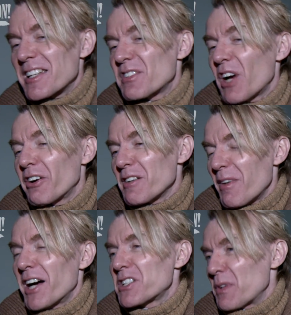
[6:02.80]
is very
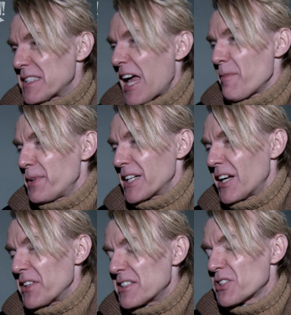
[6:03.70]
much what's happening
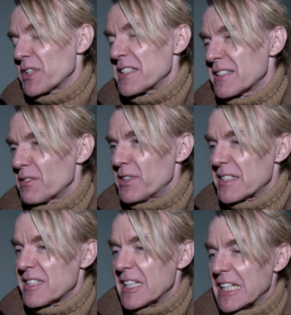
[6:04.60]
on the streets of the
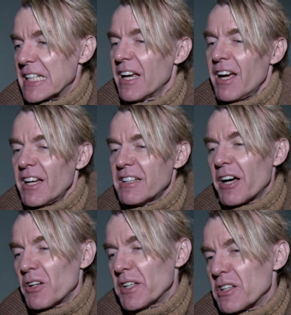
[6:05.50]
city,
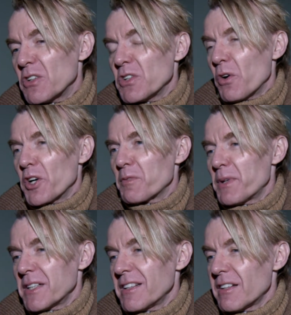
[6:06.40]
not only New York,
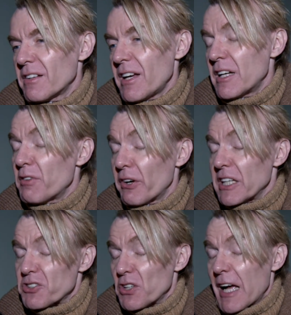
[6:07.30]
but in a very
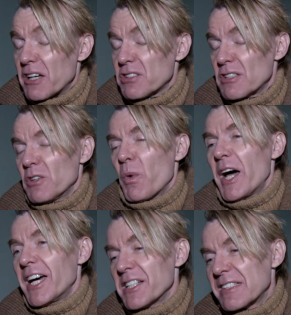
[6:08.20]
international way.